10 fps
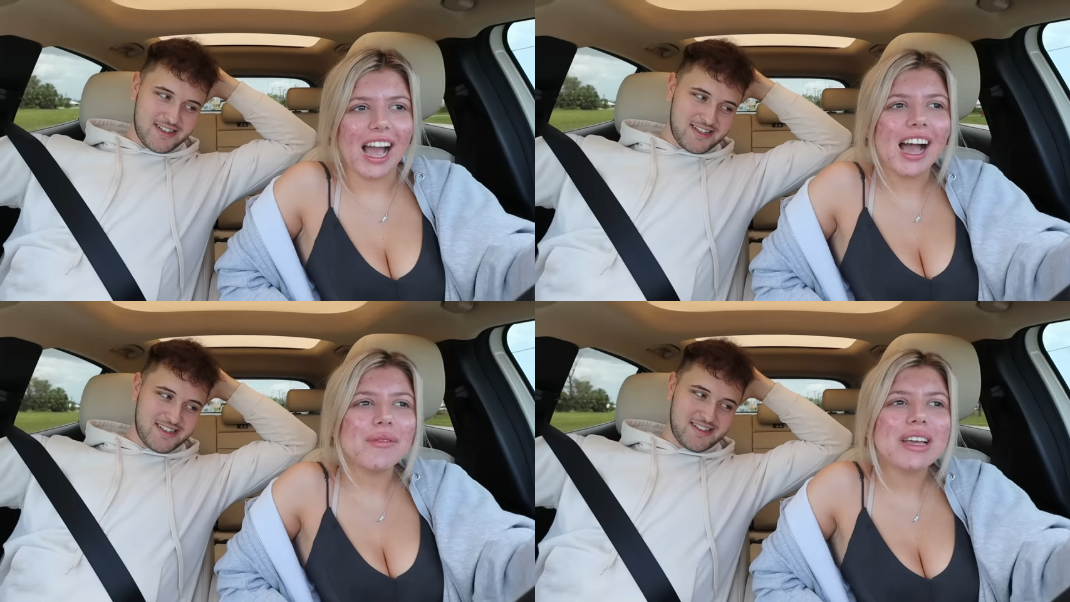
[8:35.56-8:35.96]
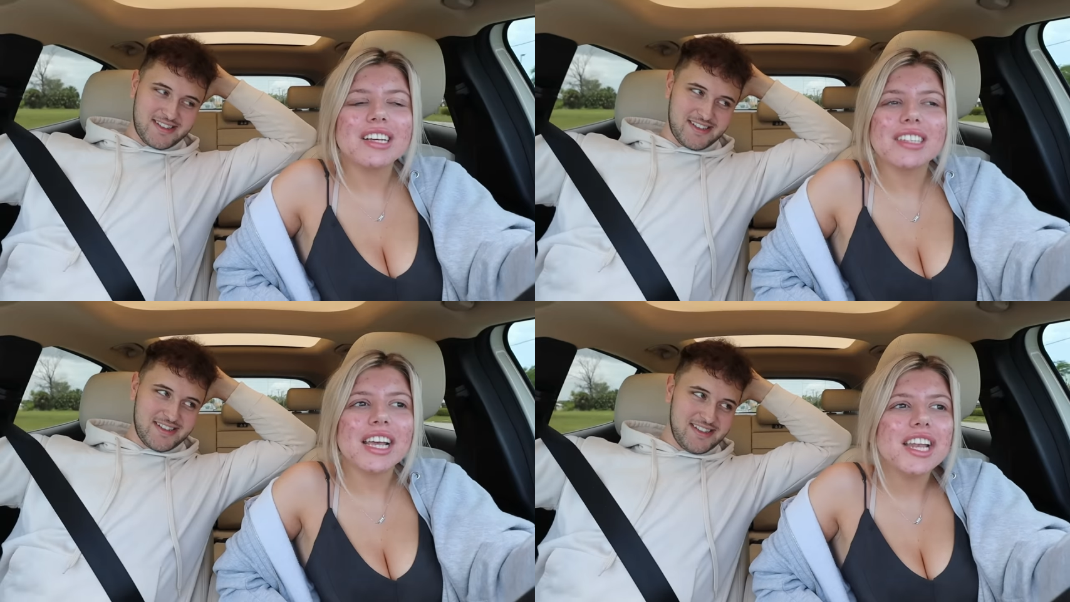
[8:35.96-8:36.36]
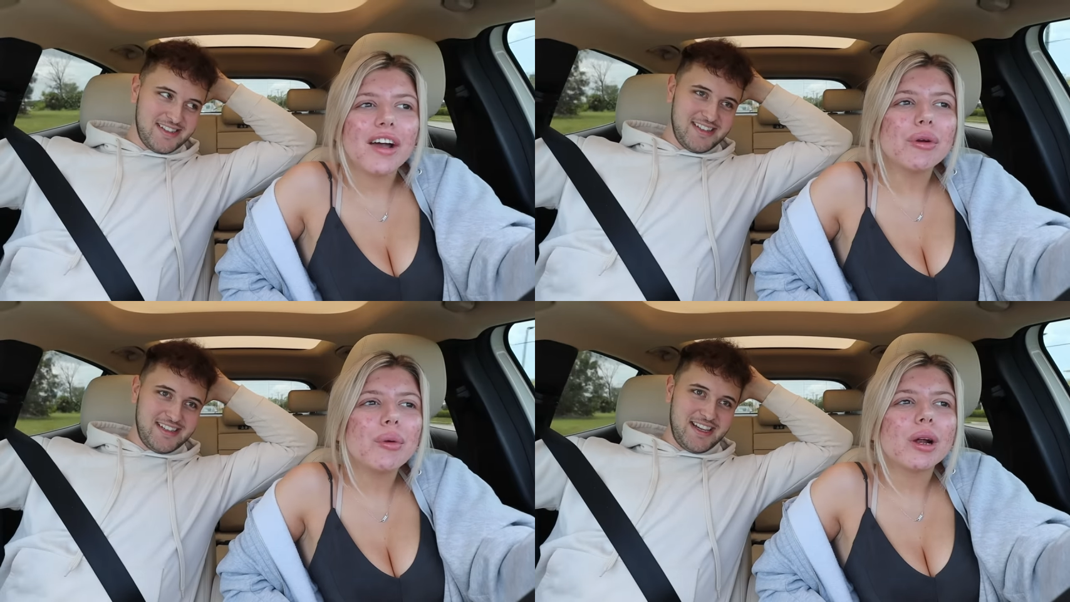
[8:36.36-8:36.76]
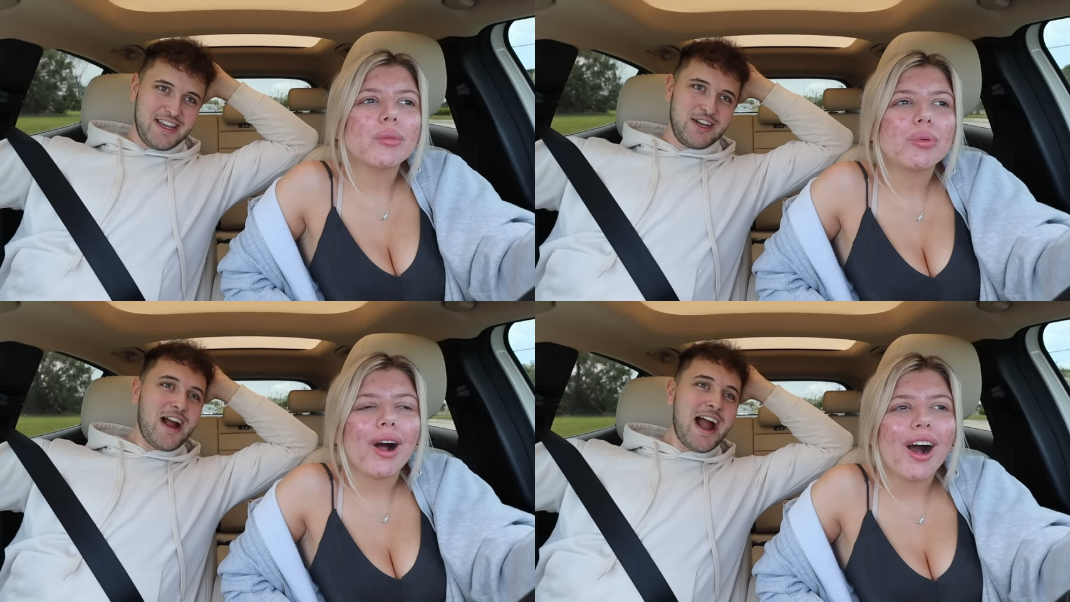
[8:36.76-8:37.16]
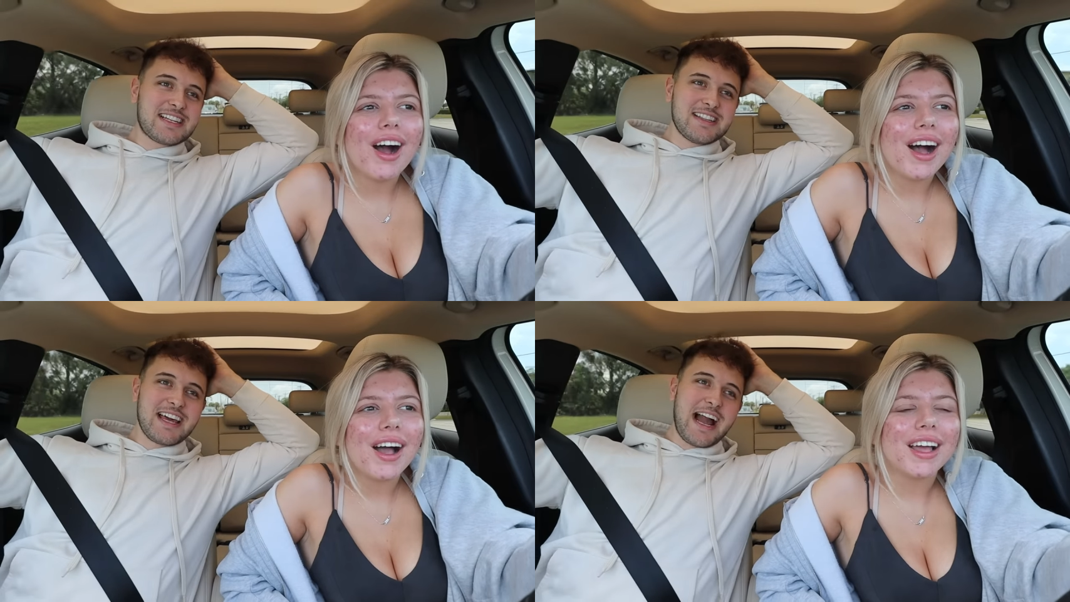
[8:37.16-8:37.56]
Speaker 1: Yeah,
Speaker 2: because I never wear bras. You're
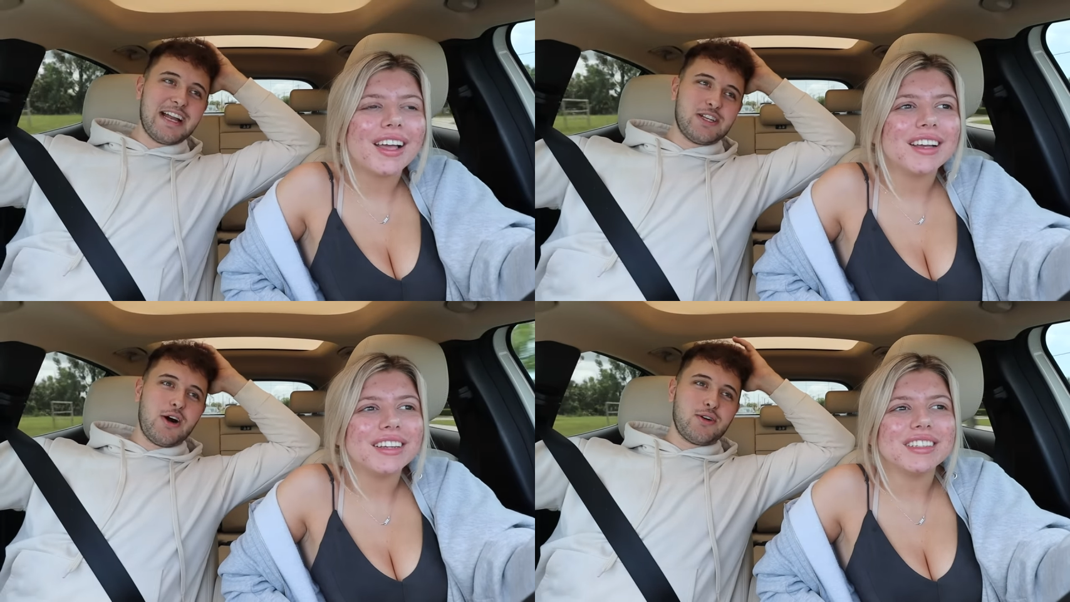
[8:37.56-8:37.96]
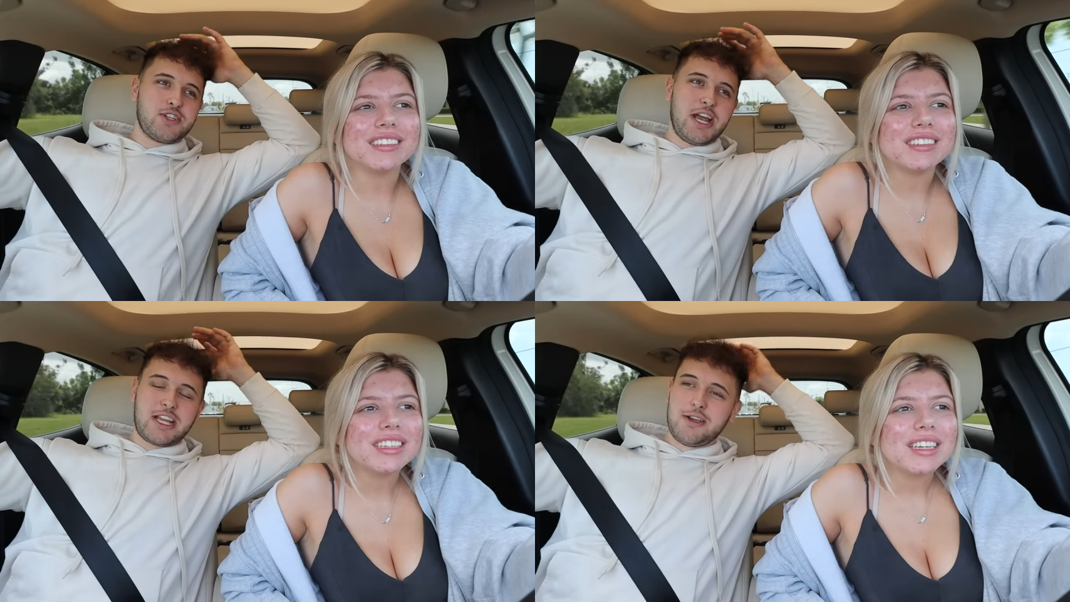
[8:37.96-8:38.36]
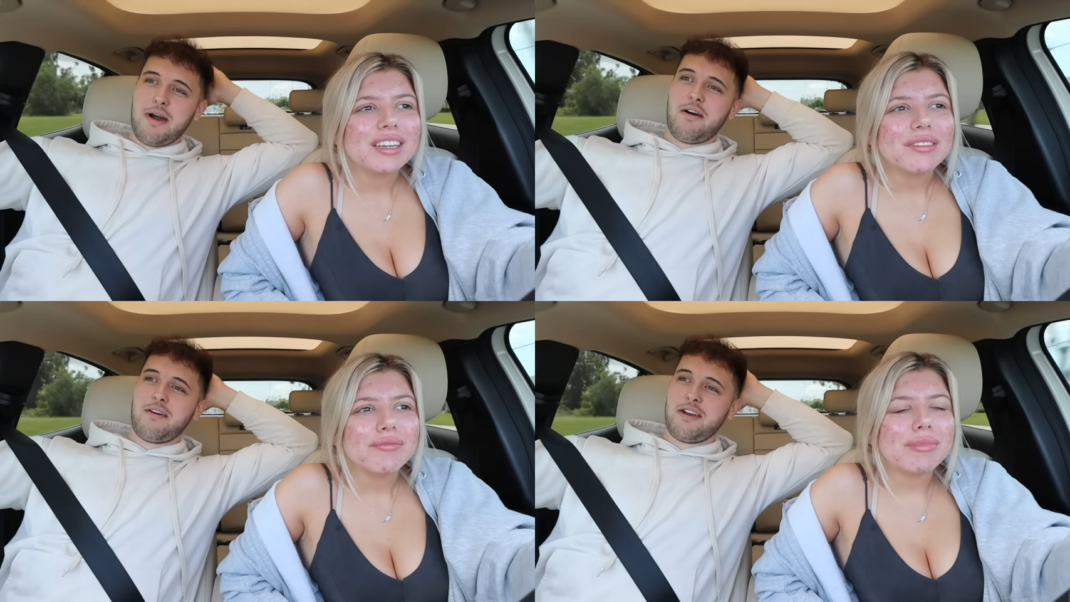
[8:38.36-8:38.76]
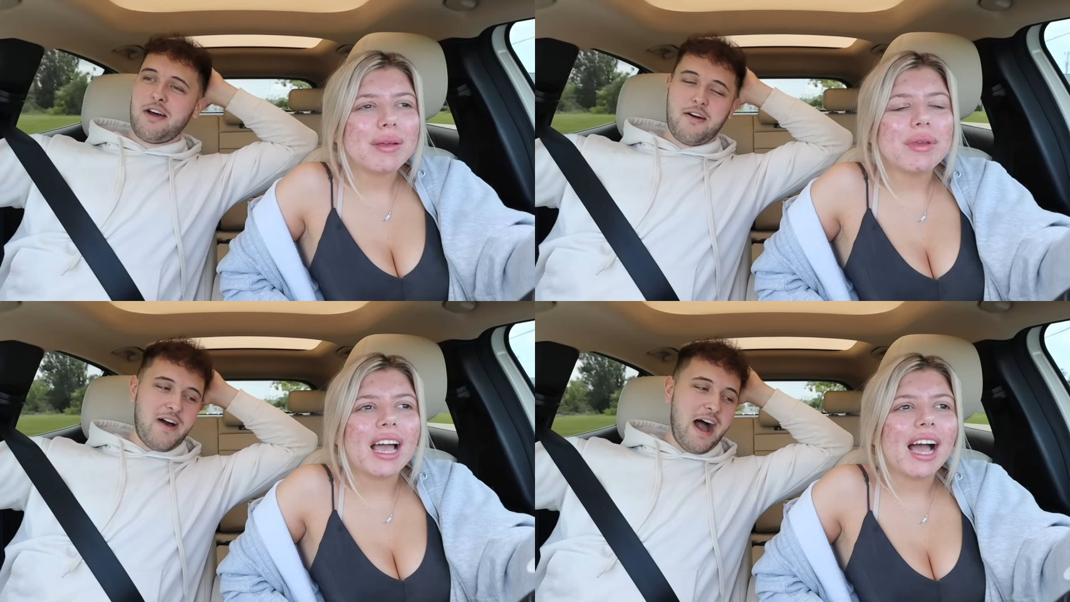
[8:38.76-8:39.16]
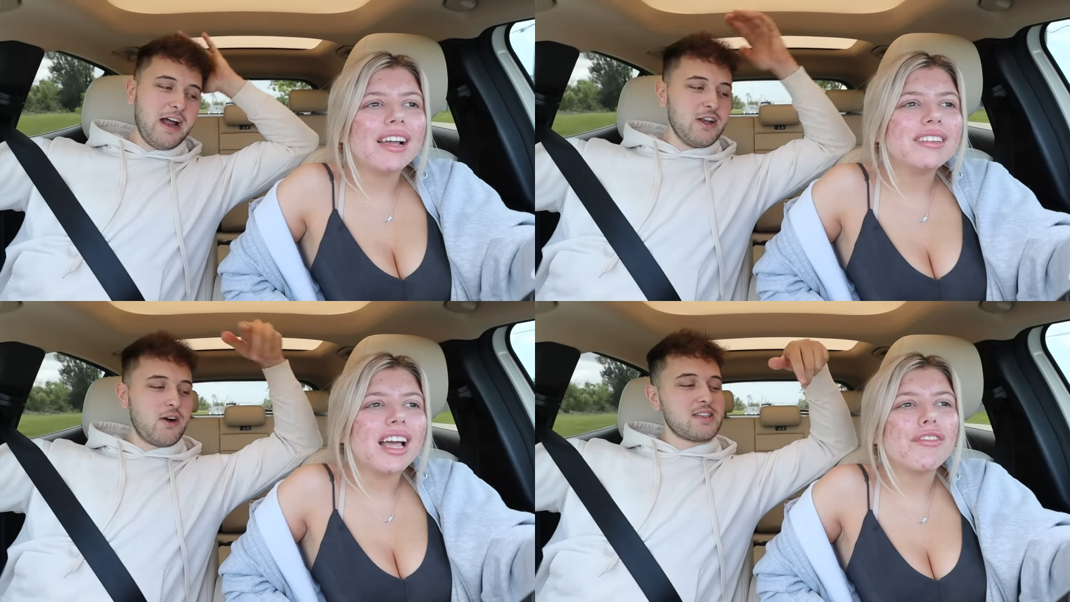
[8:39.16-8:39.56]
acting like I
Speaker 1: don't check you out enough. Baby,
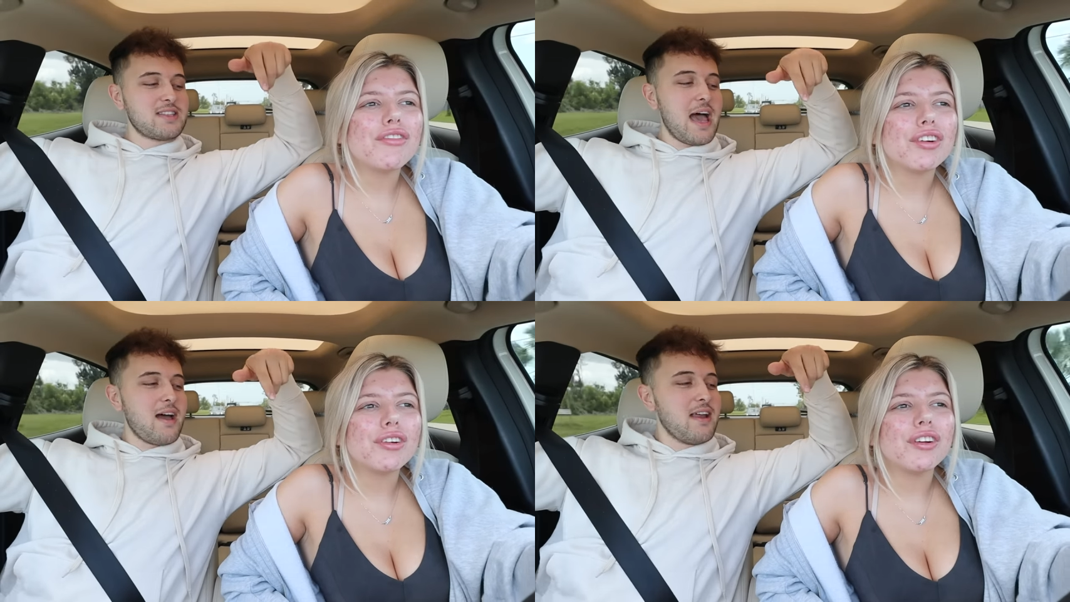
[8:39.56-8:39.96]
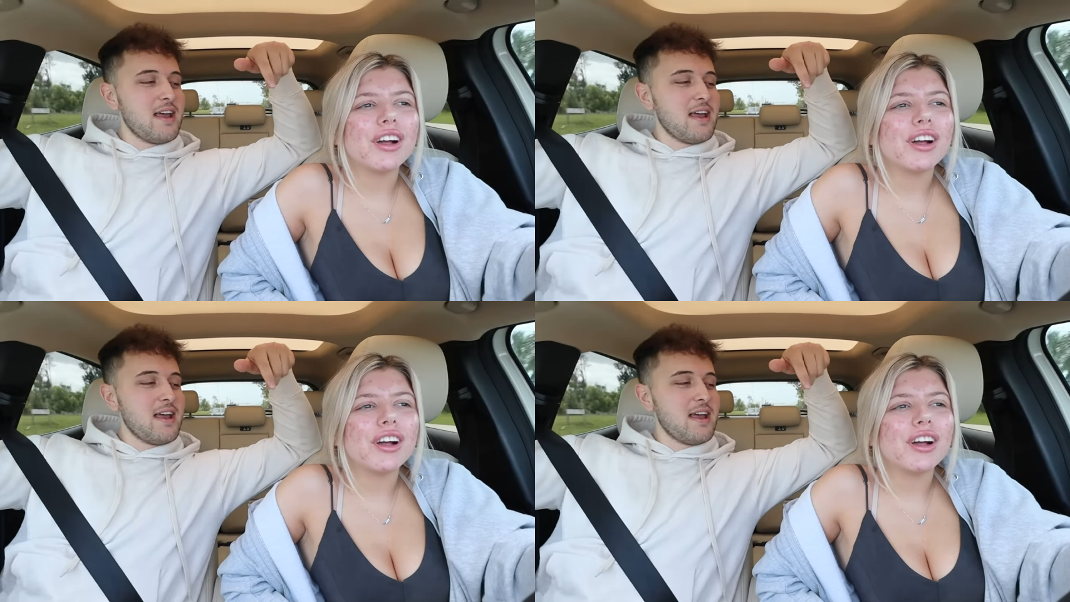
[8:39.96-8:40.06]
I, I noticed never...